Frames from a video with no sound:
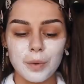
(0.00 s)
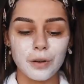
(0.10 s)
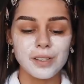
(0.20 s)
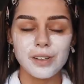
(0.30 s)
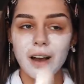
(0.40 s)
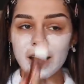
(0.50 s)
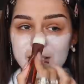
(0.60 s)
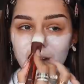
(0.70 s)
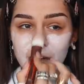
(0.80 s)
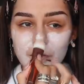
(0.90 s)
To be honest,
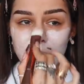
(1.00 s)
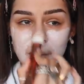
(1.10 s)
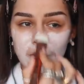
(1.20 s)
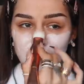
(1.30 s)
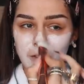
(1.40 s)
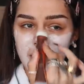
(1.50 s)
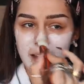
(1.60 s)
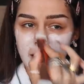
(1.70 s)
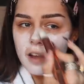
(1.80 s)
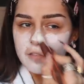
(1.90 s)
guys, I feel better
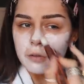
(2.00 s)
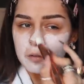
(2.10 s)
already. I feel